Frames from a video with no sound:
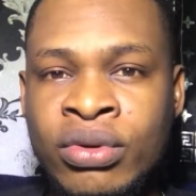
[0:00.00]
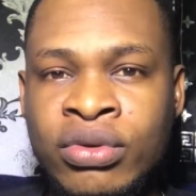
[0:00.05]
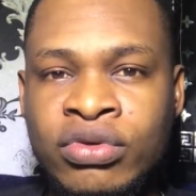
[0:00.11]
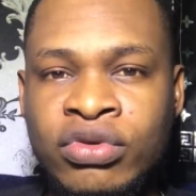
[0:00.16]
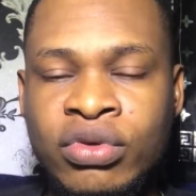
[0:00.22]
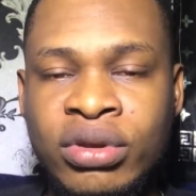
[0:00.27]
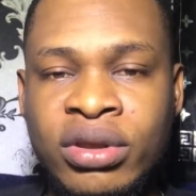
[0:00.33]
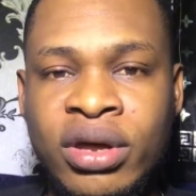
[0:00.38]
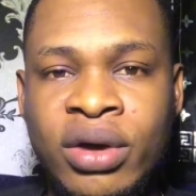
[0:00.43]

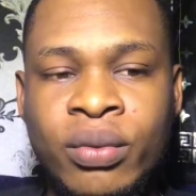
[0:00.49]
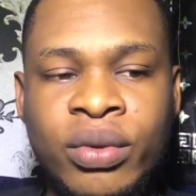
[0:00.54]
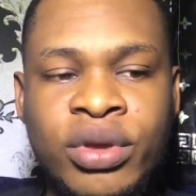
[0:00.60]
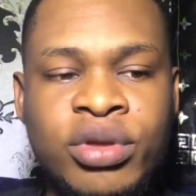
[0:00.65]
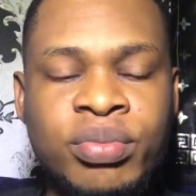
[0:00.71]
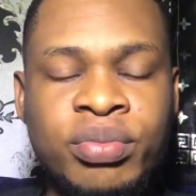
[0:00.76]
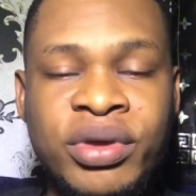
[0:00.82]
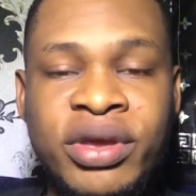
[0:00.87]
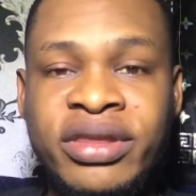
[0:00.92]
So now
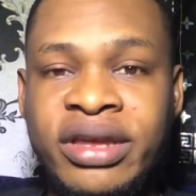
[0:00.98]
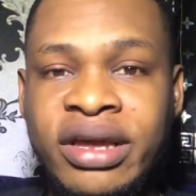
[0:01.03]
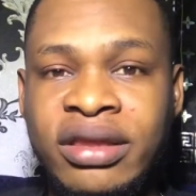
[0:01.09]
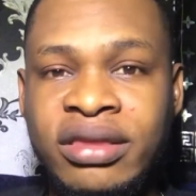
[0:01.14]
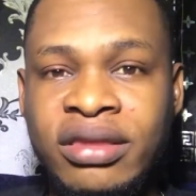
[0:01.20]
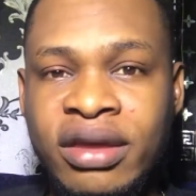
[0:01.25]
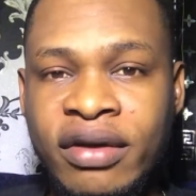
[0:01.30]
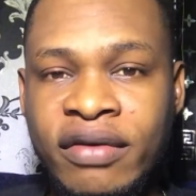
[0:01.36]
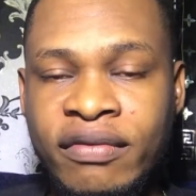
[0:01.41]
when you pick
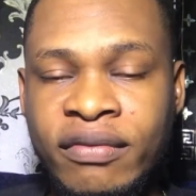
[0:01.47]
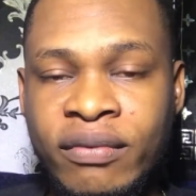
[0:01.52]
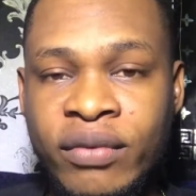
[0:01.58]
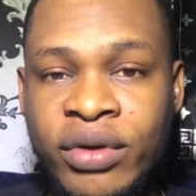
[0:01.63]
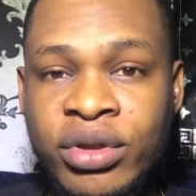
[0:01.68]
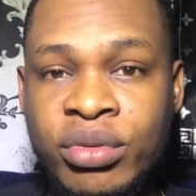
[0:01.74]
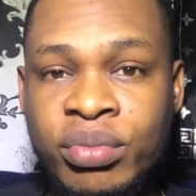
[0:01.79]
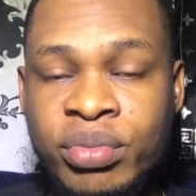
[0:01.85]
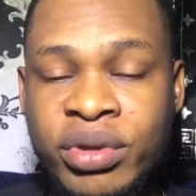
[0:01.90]
that up,
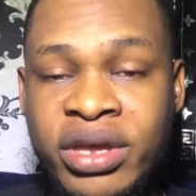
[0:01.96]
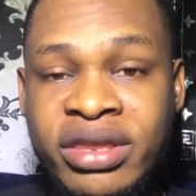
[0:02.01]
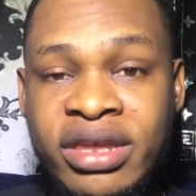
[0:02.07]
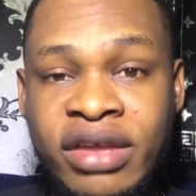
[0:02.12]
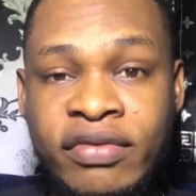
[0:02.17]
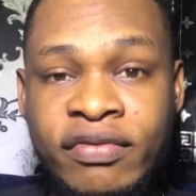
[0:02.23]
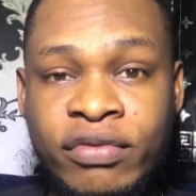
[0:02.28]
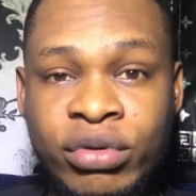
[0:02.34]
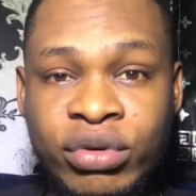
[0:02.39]
when you pick
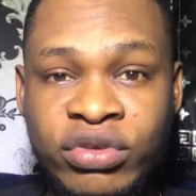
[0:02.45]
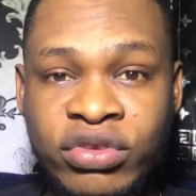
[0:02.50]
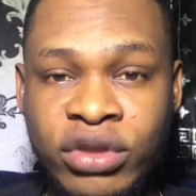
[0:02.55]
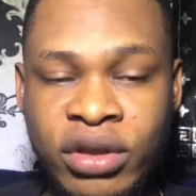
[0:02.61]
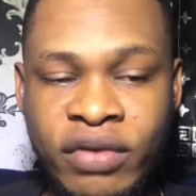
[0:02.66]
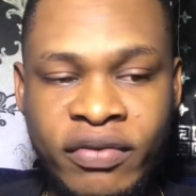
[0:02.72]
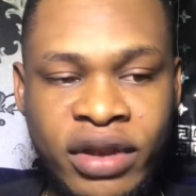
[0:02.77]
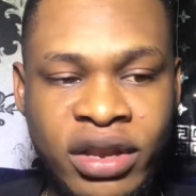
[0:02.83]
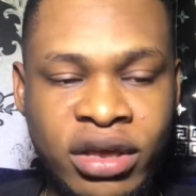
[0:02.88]
that four
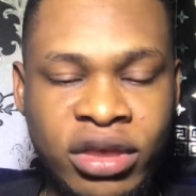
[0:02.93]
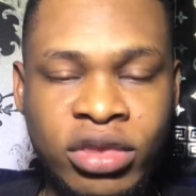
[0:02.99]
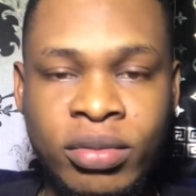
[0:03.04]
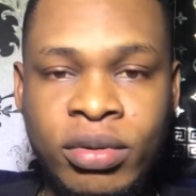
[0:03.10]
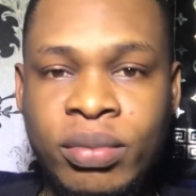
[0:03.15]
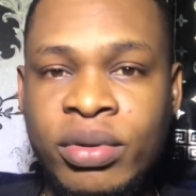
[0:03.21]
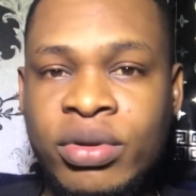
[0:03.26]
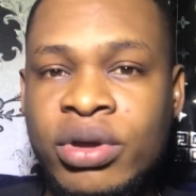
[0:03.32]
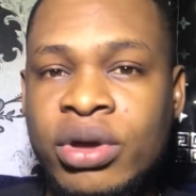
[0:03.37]
seed of alligator
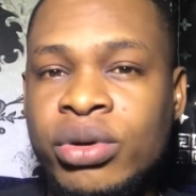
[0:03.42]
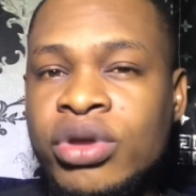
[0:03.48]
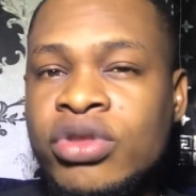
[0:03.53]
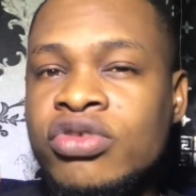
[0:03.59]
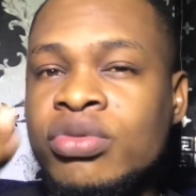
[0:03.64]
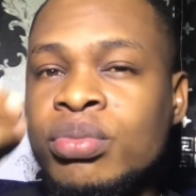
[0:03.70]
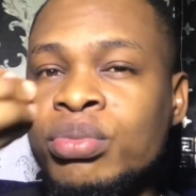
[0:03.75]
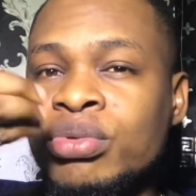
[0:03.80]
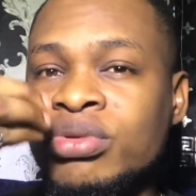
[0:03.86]
pepper, you're
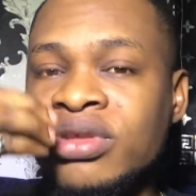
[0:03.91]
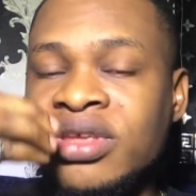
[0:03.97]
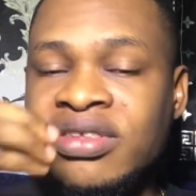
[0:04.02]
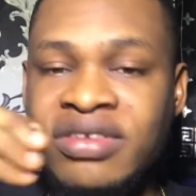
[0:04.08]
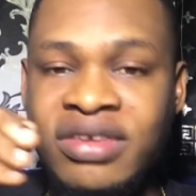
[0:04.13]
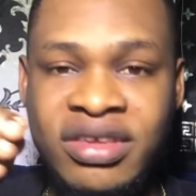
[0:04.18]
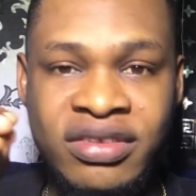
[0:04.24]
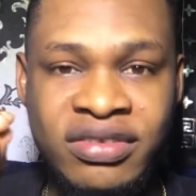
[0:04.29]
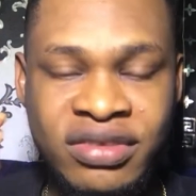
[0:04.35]
going to put
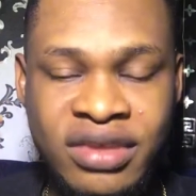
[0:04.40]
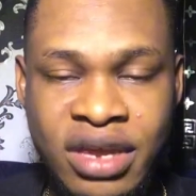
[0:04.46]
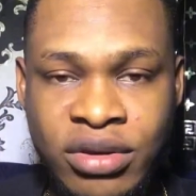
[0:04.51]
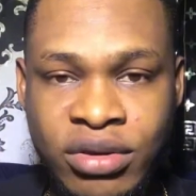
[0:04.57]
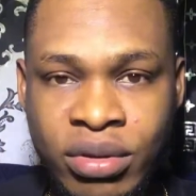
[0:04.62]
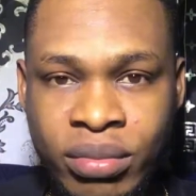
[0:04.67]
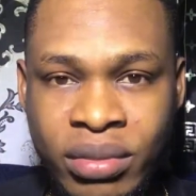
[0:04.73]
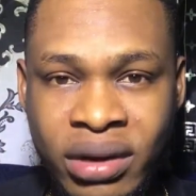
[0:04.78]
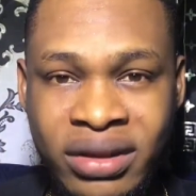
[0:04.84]
it
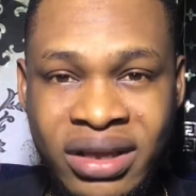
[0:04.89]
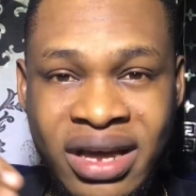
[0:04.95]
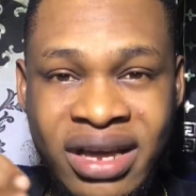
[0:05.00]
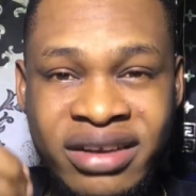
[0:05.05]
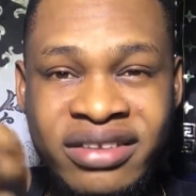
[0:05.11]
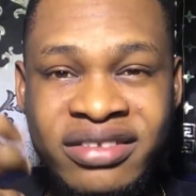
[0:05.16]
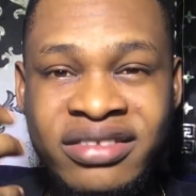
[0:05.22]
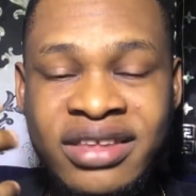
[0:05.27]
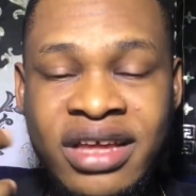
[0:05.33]
inside your mouth
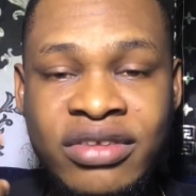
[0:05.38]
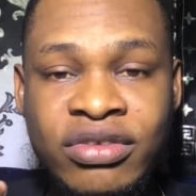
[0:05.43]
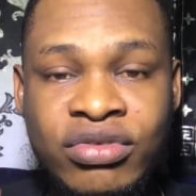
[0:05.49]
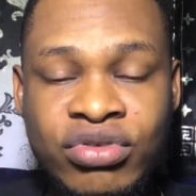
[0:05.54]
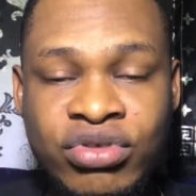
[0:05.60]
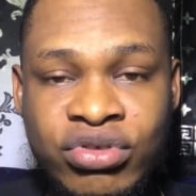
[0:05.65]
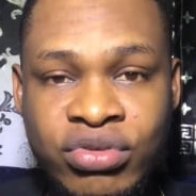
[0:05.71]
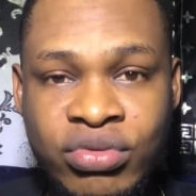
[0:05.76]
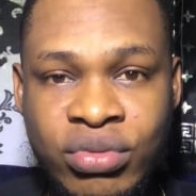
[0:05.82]
and start
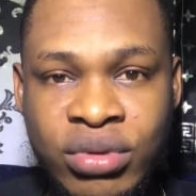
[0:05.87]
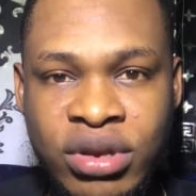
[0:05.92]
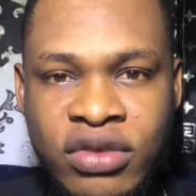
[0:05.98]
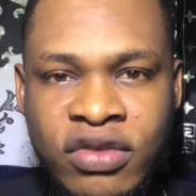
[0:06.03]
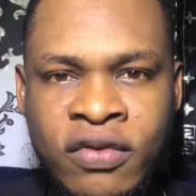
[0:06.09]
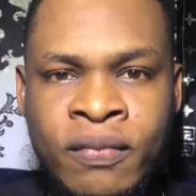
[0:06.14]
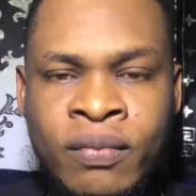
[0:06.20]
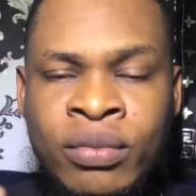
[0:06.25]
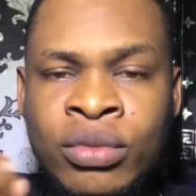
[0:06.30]
chewing
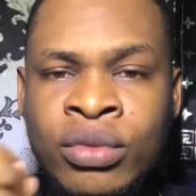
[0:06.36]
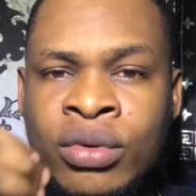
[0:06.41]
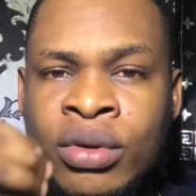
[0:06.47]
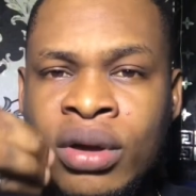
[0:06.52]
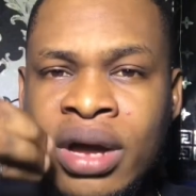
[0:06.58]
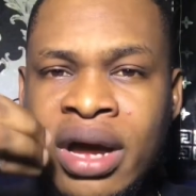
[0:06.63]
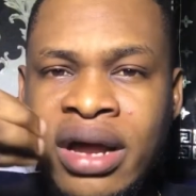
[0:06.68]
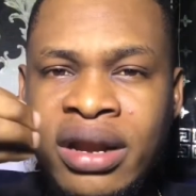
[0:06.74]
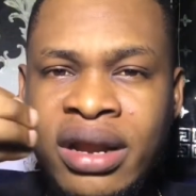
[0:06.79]
it.
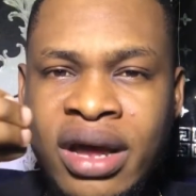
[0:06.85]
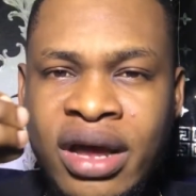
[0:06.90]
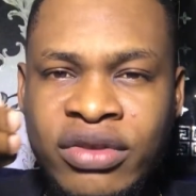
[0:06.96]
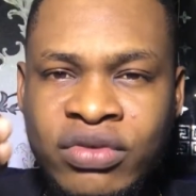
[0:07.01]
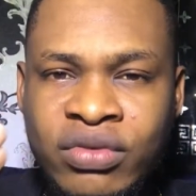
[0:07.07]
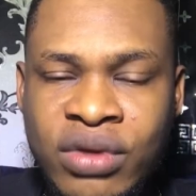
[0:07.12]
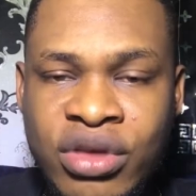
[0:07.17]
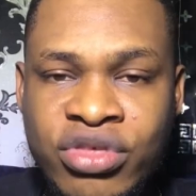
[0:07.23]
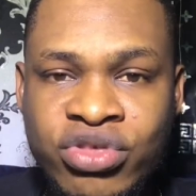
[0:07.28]
And
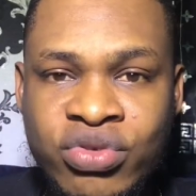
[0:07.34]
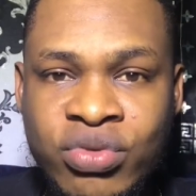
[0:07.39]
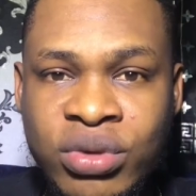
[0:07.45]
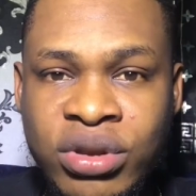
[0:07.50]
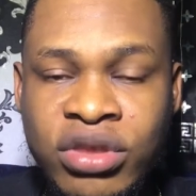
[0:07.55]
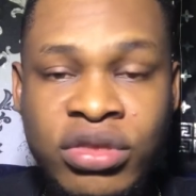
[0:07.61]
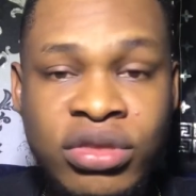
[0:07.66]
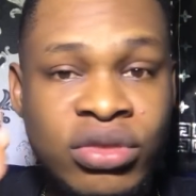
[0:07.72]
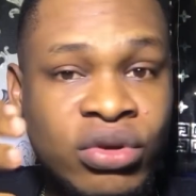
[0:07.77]
as you're
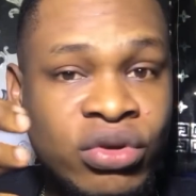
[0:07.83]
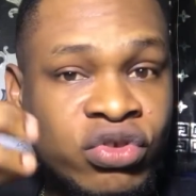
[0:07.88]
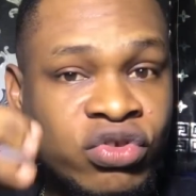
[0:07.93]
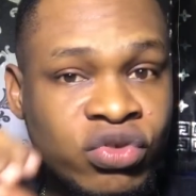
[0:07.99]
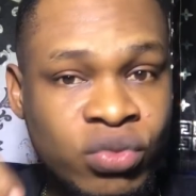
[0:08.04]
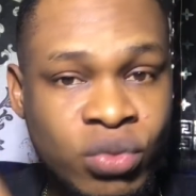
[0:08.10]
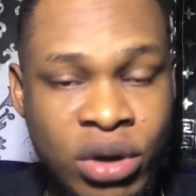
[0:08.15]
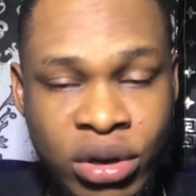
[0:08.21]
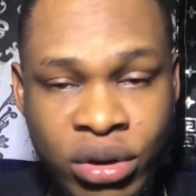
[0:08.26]
chewing it, don't
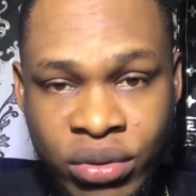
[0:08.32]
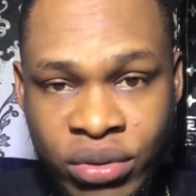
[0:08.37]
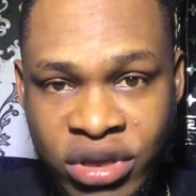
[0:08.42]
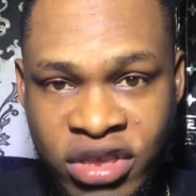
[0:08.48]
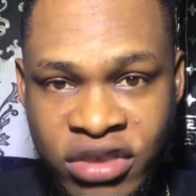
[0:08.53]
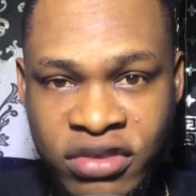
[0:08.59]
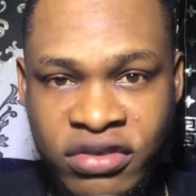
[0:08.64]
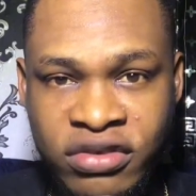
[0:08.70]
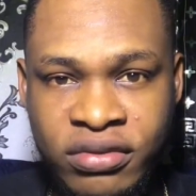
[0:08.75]
swallow
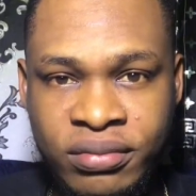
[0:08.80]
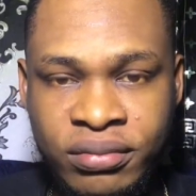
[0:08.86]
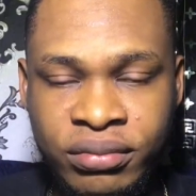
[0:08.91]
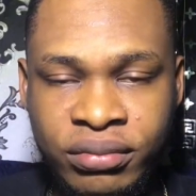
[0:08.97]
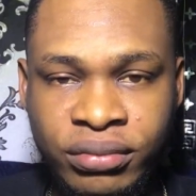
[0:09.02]
it.